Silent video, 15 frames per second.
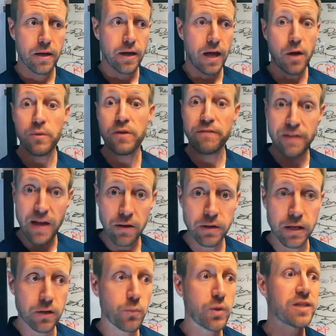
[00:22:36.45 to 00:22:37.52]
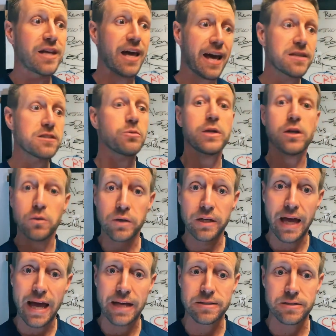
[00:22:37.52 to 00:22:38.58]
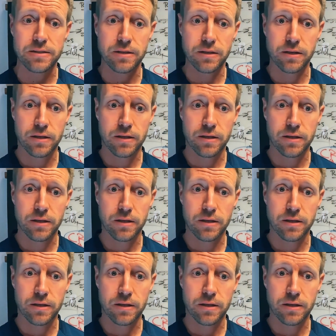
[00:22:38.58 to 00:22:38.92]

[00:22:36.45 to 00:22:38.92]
and we found it. We test, we don't guess.